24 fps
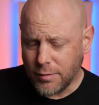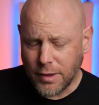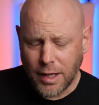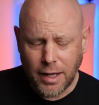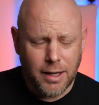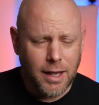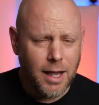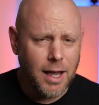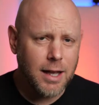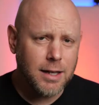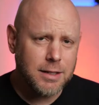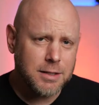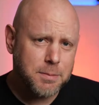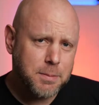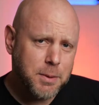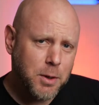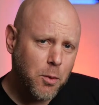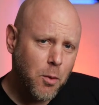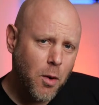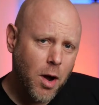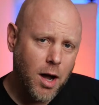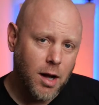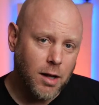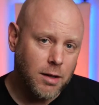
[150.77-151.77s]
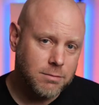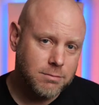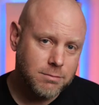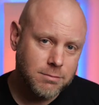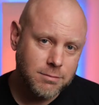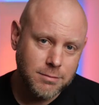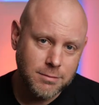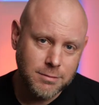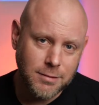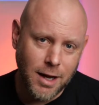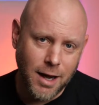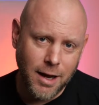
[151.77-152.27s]
it's been a while.
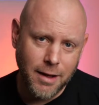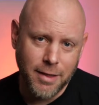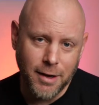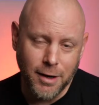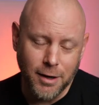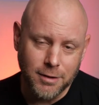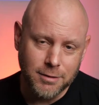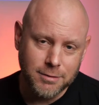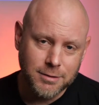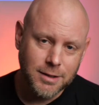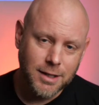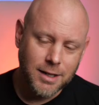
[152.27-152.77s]
Hi there.